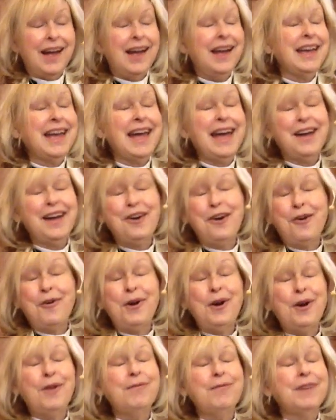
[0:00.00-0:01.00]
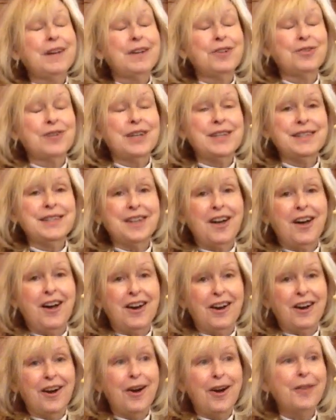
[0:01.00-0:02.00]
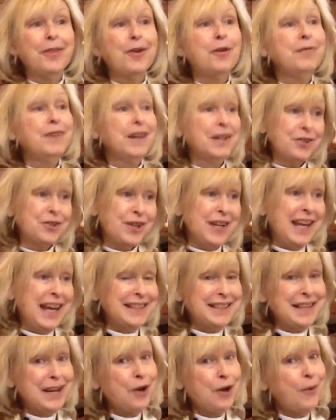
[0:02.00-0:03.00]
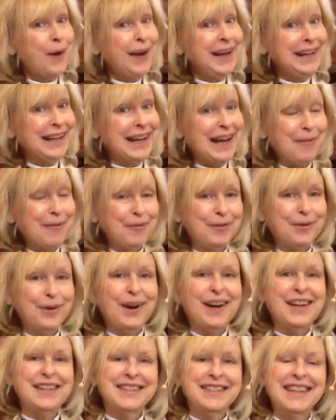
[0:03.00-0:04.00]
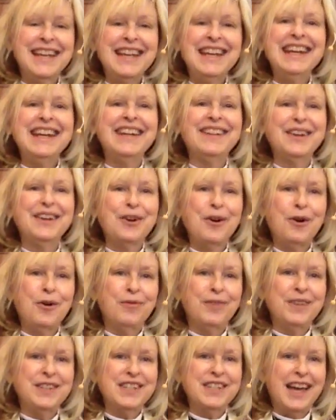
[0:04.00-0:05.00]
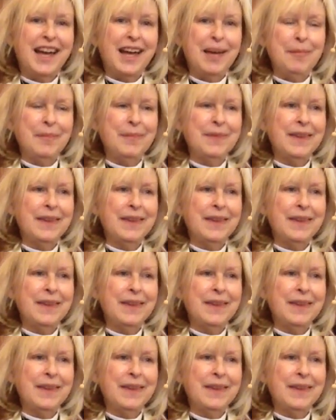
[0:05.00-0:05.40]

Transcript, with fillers: I echo her victory song, although victory hasn't quite come for us in the COVID time.